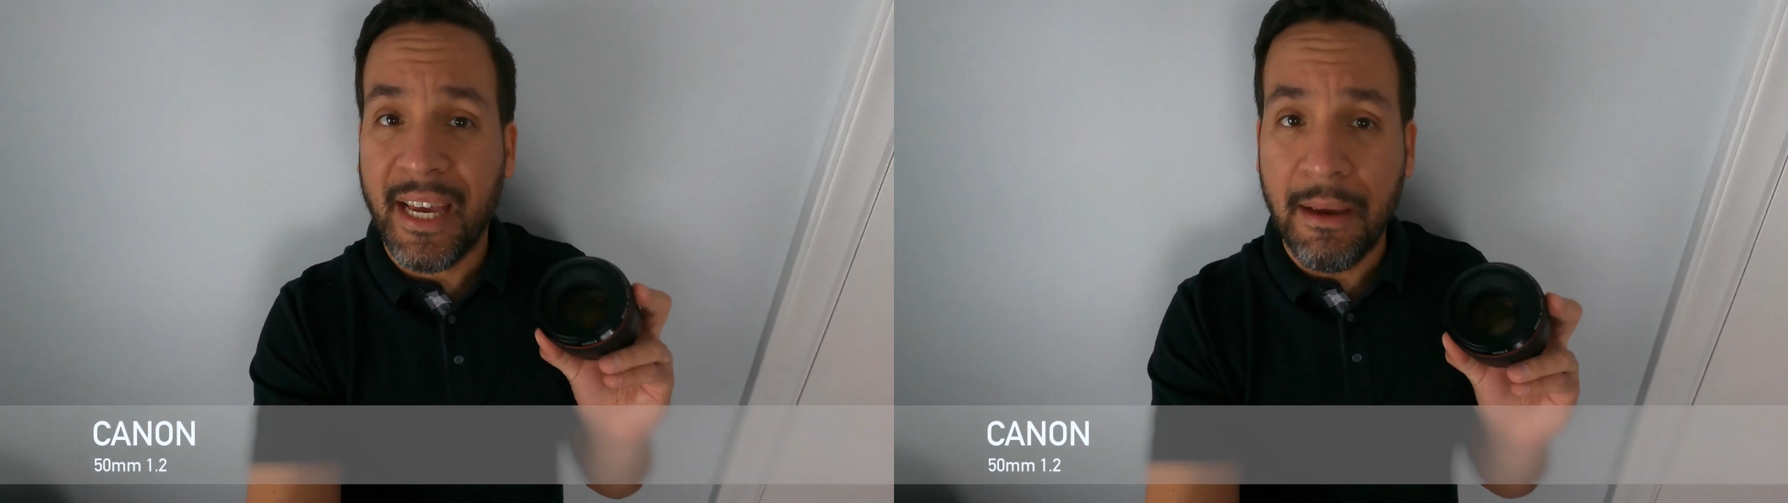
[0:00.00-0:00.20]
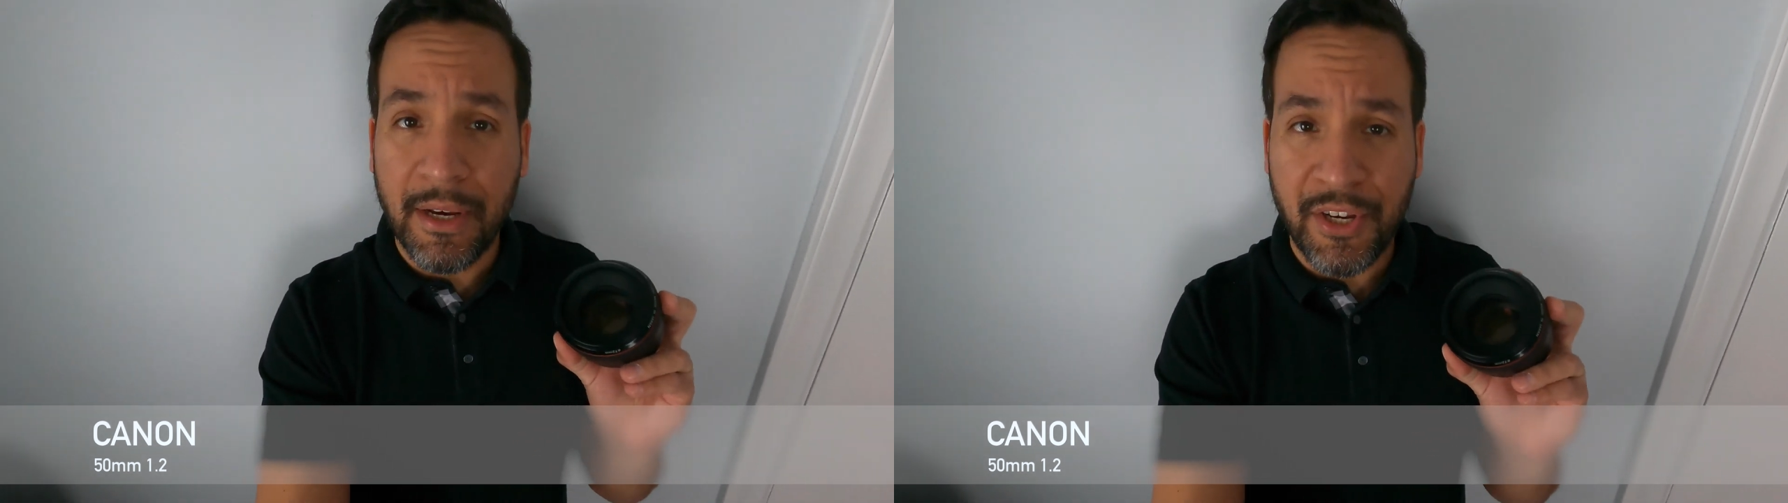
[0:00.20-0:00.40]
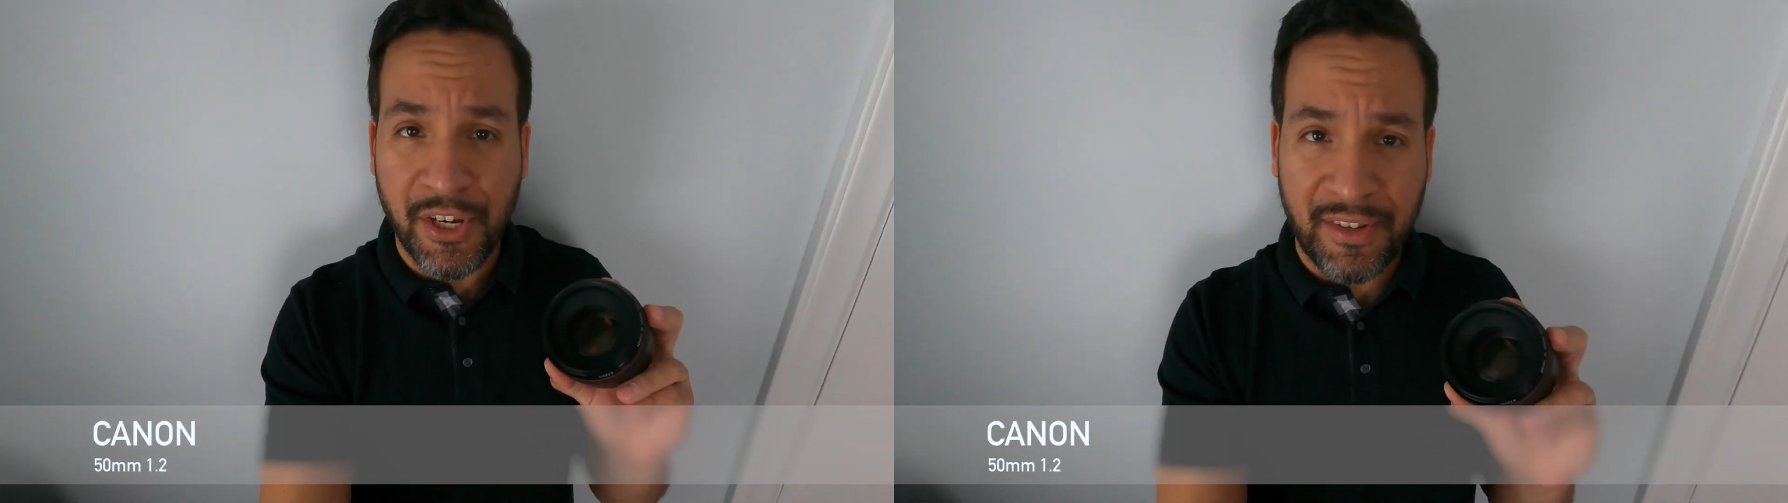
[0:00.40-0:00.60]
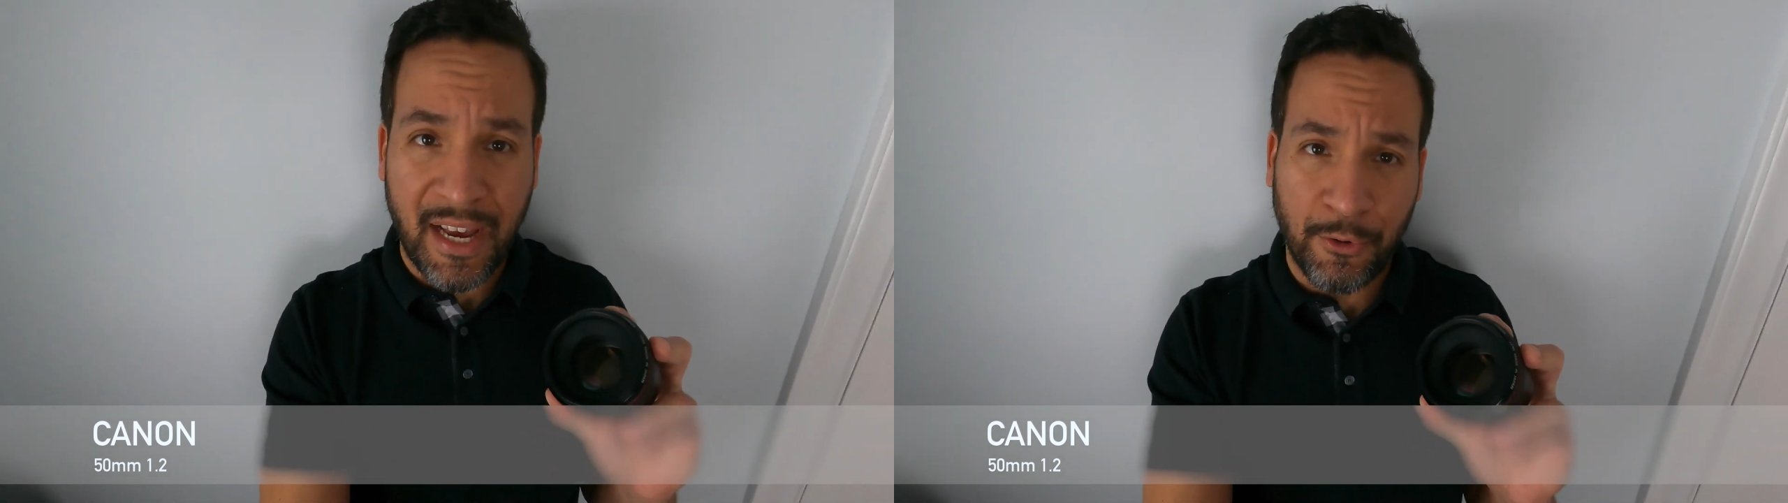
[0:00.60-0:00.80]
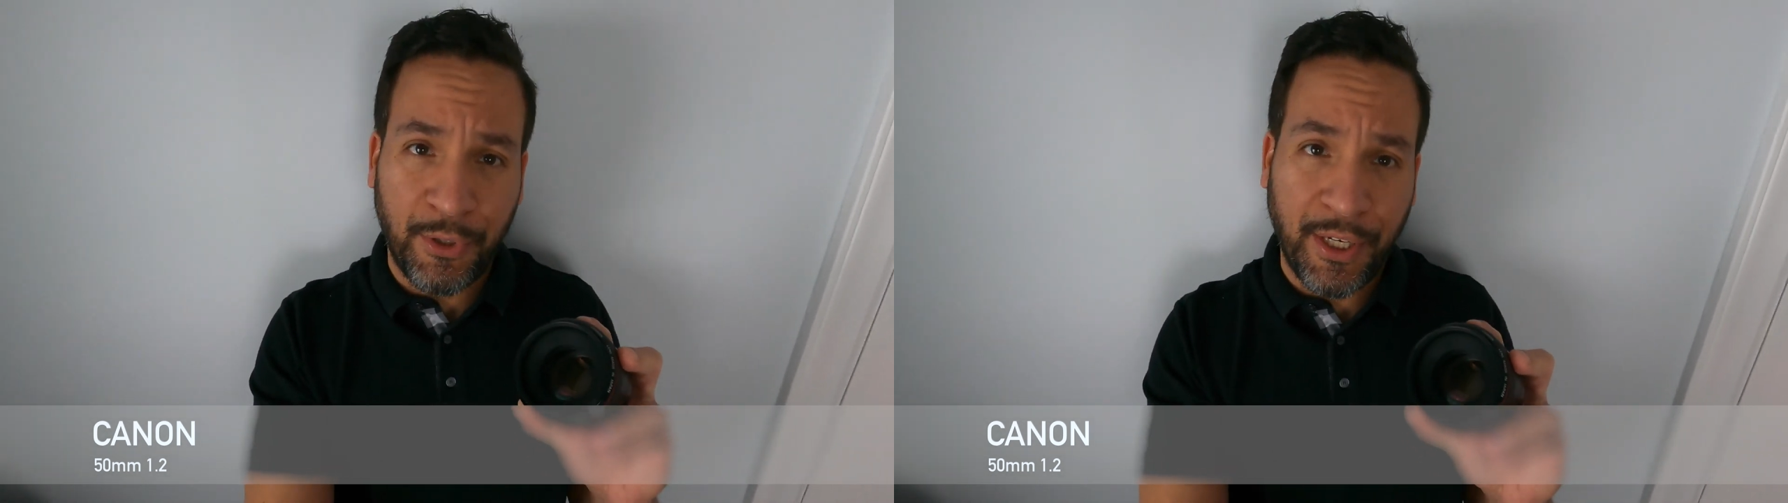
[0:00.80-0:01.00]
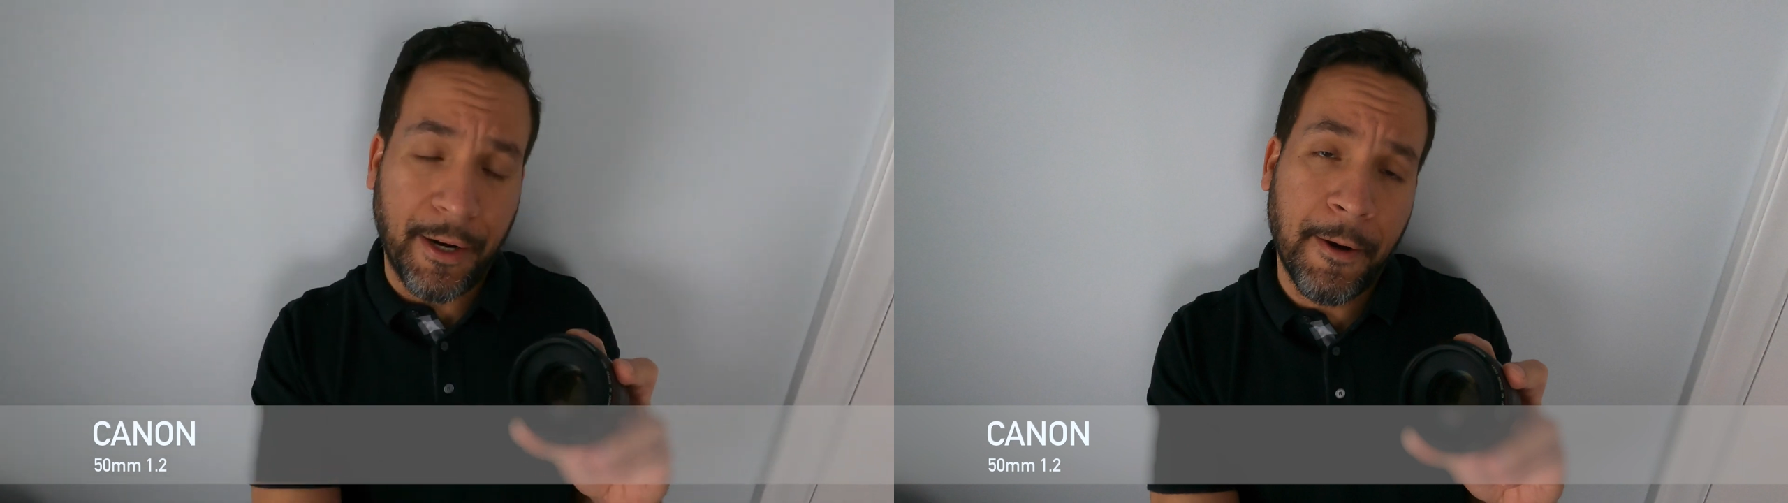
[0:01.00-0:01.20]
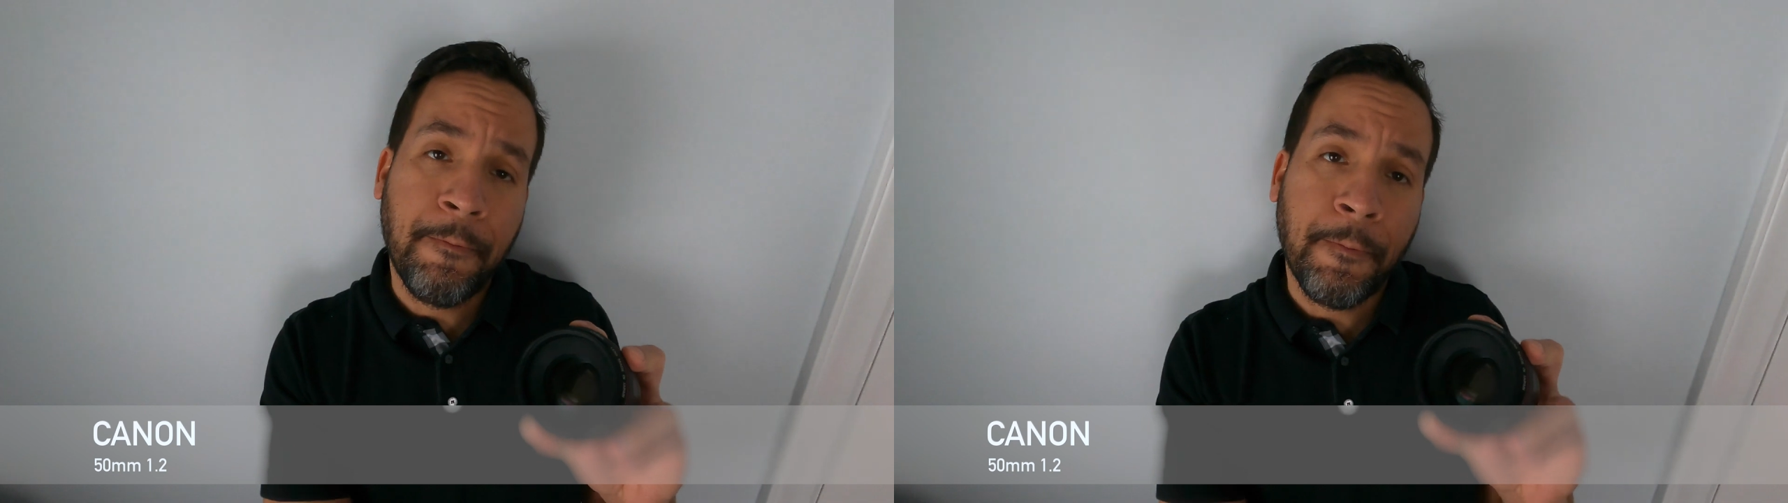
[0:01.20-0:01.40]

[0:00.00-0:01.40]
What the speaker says: images out there.